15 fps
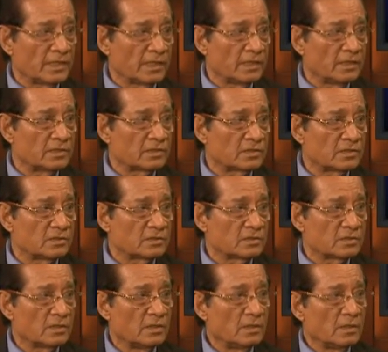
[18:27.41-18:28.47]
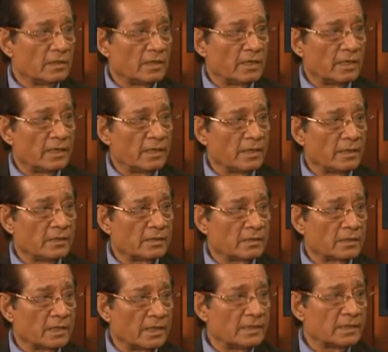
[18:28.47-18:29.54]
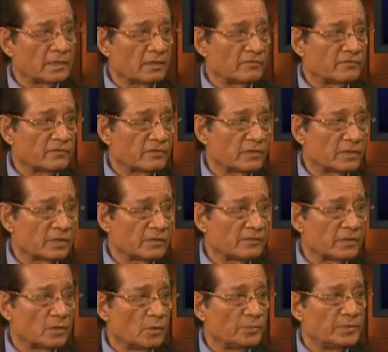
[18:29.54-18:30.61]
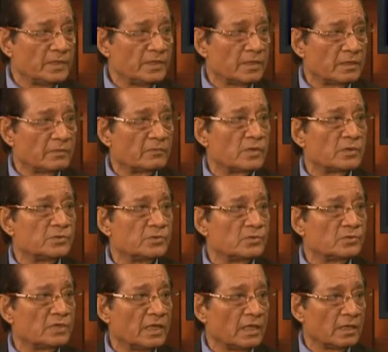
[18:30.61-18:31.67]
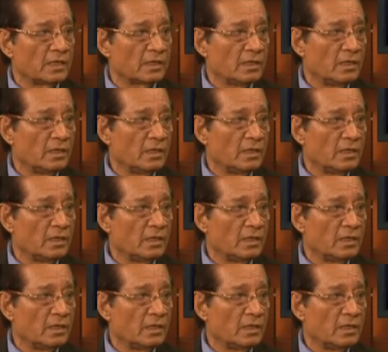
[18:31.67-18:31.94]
analysis and kind of give an opinion what you think,